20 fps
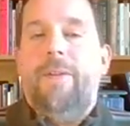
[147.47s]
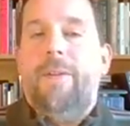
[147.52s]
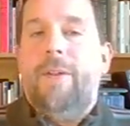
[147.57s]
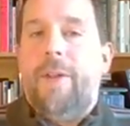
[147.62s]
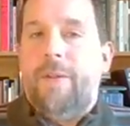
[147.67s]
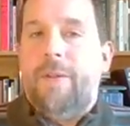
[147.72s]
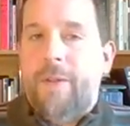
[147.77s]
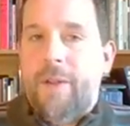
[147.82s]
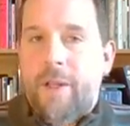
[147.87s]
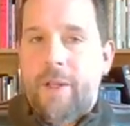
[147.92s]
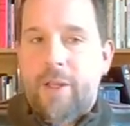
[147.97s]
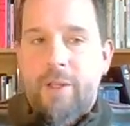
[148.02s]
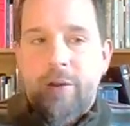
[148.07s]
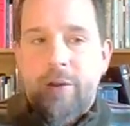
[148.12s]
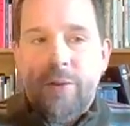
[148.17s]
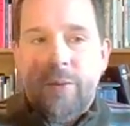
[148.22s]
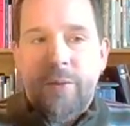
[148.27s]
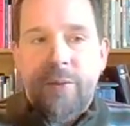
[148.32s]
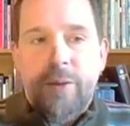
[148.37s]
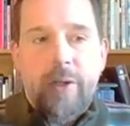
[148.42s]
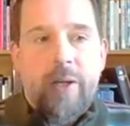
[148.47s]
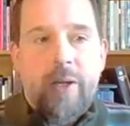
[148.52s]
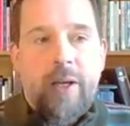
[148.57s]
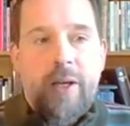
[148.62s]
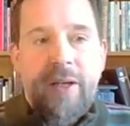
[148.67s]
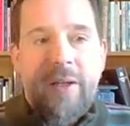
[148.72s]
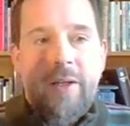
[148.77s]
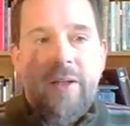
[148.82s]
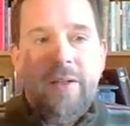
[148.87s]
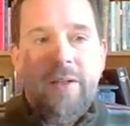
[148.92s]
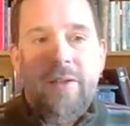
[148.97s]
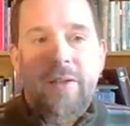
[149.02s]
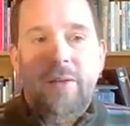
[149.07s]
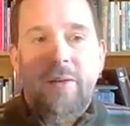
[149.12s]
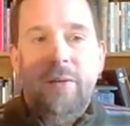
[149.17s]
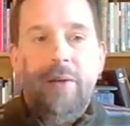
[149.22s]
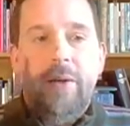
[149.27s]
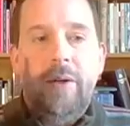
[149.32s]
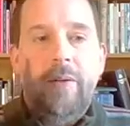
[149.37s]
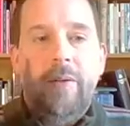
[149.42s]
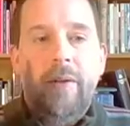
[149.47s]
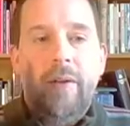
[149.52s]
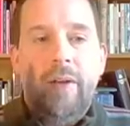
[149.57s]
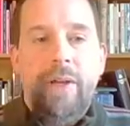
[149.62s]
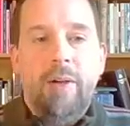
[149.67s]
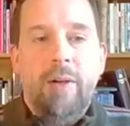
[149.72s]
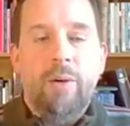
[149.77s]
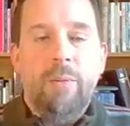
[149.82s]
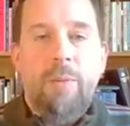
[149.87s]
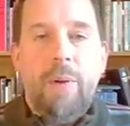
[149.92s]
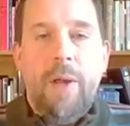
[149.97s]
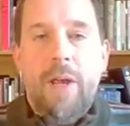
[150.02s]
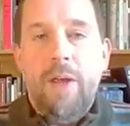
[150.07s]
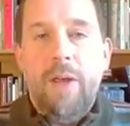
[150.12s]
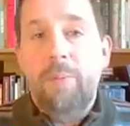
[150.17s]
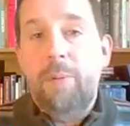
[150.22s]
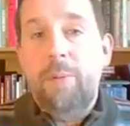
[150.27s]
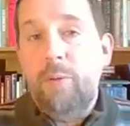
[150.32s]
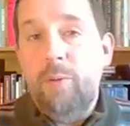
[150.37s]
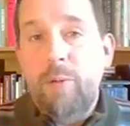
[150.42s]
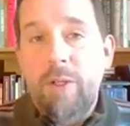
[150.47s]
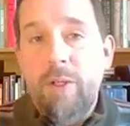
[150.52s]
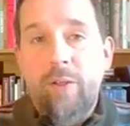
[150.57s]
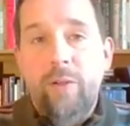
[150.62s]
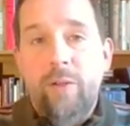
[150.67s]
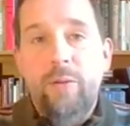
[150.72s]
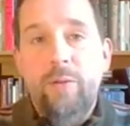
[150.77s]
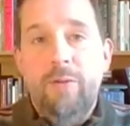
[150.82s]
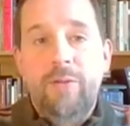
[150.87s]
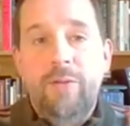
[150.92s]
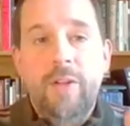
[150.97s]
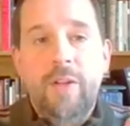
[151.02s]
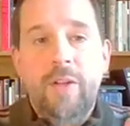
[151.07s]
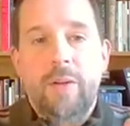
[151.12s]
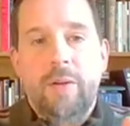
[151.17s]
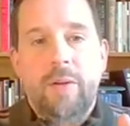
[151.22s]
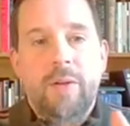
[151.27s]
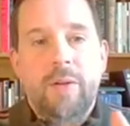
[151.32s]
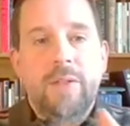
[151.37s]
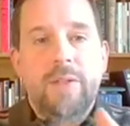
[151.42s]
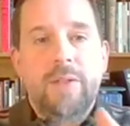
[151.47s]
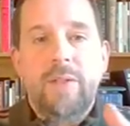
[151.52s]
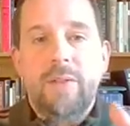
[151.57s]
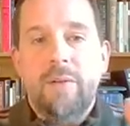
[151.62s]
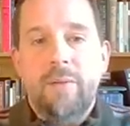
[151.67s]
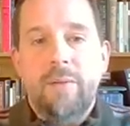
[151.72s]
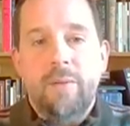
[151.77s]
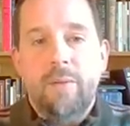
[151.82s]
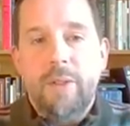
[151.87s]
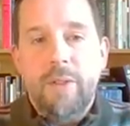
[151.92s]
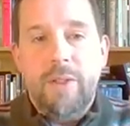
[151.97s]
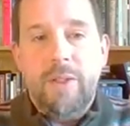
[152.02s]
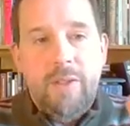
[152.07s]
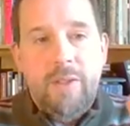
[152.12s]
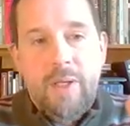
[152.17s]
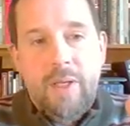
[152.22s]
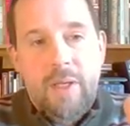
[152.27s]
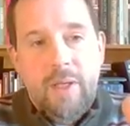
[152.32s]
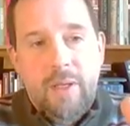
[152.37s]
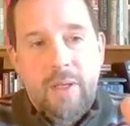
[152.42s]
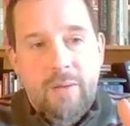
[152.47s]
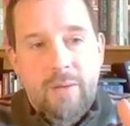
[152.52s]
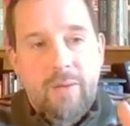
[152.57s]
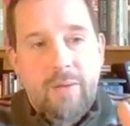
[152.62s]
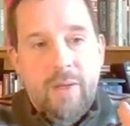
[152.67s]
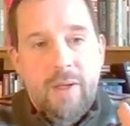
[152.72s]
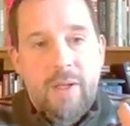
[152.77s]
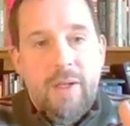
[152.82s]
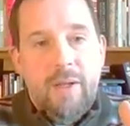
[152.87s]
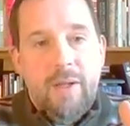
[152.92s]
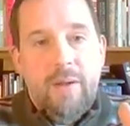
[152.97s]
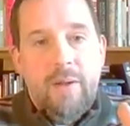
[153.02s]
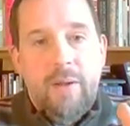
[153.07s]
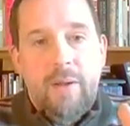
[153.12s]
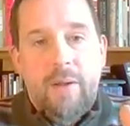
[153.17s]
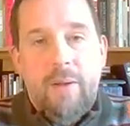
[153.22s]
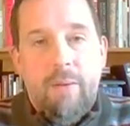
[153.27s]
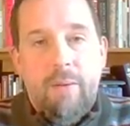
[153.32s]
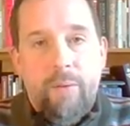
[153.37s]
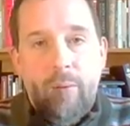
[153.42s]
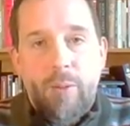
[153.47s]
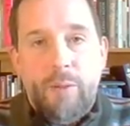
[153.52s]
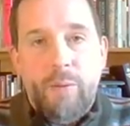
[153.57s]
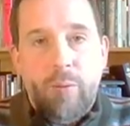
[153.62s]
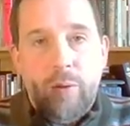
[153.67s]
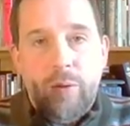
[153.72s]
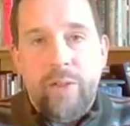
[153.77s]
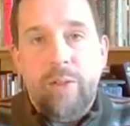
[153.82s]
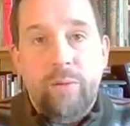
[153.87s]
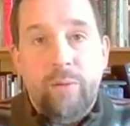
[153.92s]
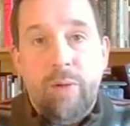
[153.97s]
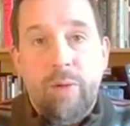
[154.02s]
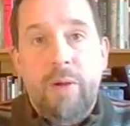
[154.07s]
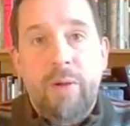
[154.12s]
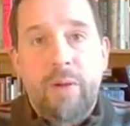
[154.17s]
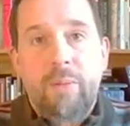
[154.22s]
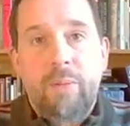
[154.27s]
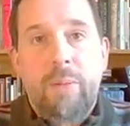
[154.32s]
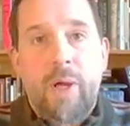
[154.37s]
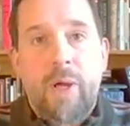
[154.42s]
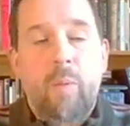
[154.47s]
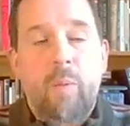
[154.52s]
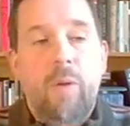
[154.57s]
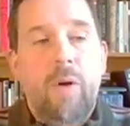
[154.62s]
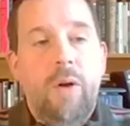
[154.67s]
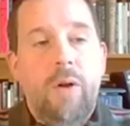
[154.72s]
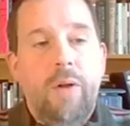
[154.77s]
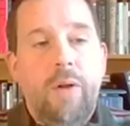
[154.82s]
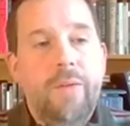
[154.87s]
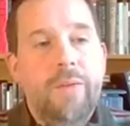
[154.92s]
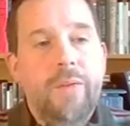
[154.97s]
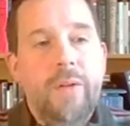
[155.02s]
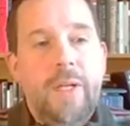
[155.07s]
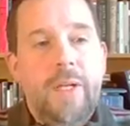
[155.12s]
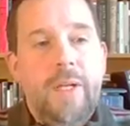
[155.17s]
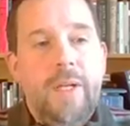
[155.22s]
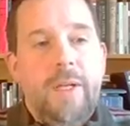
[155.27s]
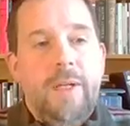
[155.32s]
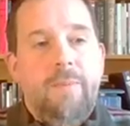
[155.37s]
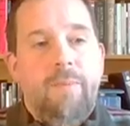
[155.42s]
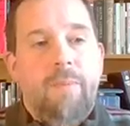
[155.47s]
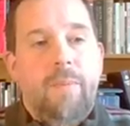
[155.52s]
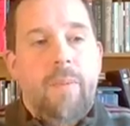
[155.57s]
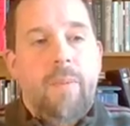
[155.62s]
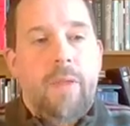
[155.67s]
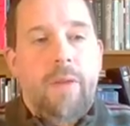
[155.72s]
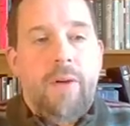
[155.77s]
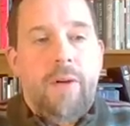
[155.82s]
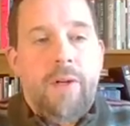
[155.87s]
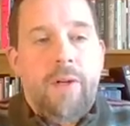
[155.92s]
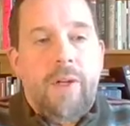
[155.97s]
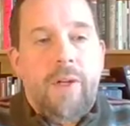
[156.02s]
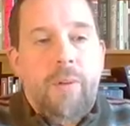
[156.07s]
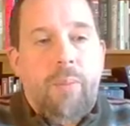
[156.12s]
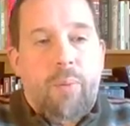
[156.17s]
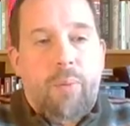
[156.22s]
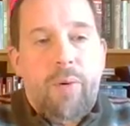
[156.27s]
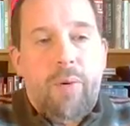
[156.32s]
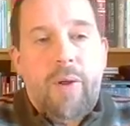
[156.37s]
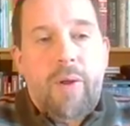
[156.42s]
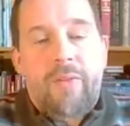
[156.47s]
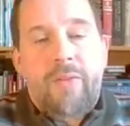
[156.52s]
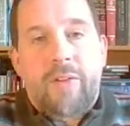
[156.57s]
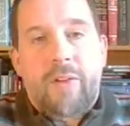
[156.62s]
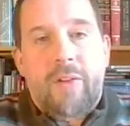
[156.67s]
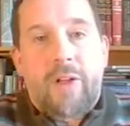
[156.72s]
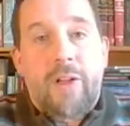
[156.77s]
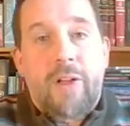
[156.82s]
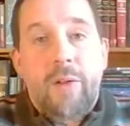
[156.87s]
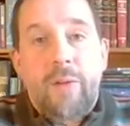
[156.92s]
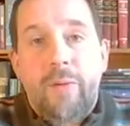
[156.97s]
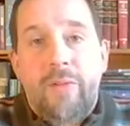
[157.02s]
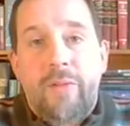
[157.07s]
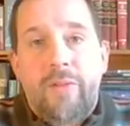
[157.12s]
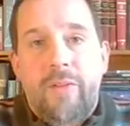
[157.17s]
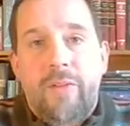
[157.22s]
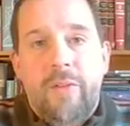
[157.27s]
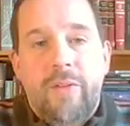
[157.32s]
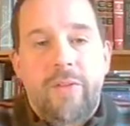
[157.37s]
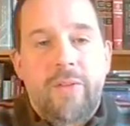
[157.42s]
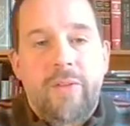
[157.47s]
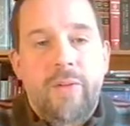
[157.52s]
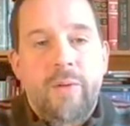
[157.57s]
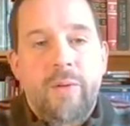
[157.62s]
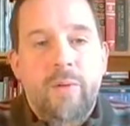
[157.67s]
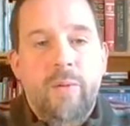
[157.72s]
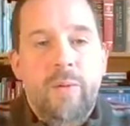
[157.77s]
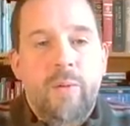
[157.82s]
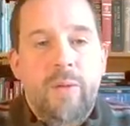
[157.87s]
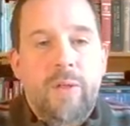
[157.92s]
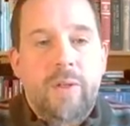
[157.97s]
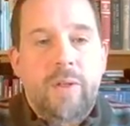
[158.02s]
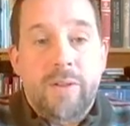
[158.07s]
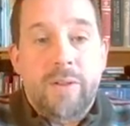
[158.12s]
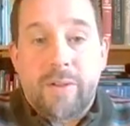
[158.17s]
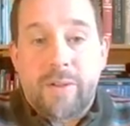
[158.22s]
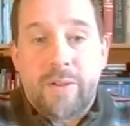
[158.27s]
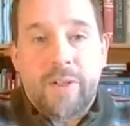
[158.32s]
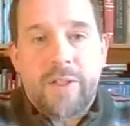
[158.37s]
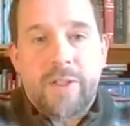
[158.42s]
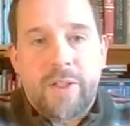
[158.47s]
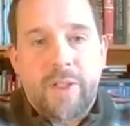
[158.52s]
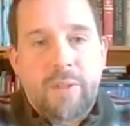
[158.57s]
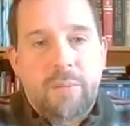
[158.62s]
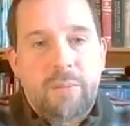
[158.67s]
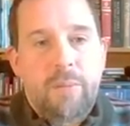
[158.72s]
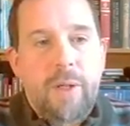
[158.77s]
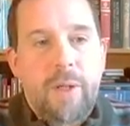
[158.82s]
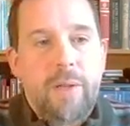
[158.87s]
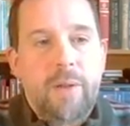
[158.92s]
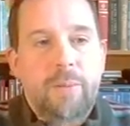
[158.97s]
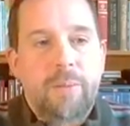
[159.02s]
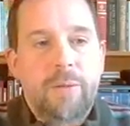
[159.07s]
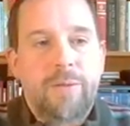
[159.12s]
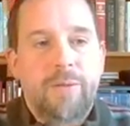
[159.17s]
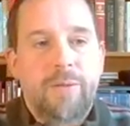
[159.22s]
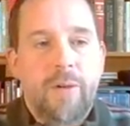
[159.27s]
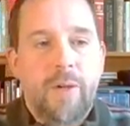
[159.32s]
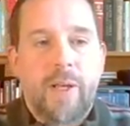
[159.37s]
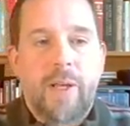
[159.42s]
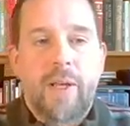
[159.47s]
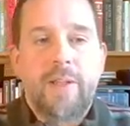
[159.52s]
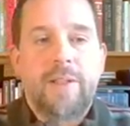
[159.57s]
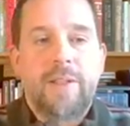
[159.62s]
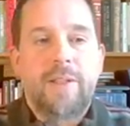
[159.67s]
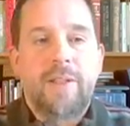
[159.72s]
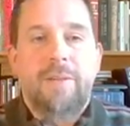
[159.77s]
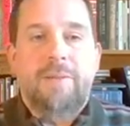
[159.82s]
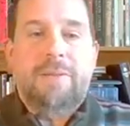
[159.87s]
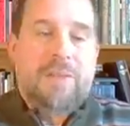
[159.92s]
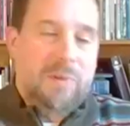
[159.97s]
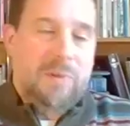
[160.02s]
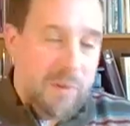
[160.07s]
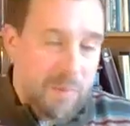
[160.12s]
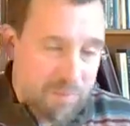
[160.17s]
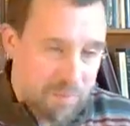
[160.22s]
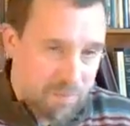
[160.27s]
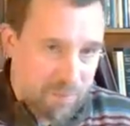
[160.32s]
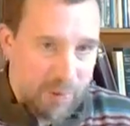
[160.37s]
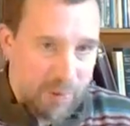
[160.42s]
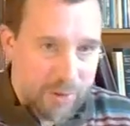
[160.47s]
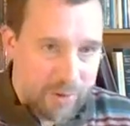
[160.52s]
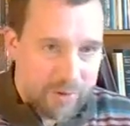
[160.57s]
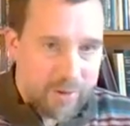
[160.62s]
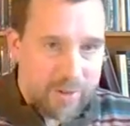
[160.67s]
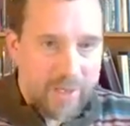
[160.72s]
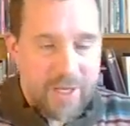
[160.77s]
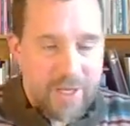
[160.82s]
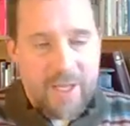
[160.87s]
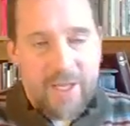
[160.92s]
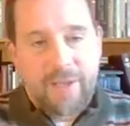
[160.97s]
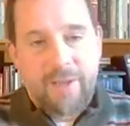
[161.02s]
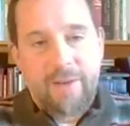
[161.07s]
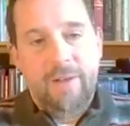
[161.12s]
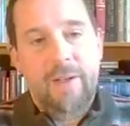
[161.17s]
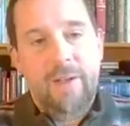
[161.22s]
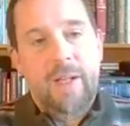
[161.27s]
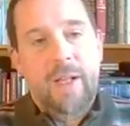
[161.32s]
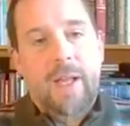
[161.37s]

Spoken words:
Then the angel went ahead and stood in the narrow path between two vineyards, which were surrounded by walls. The donkey pressed close to the stone wall, crushing Balaam's foot against it. So he beat her again.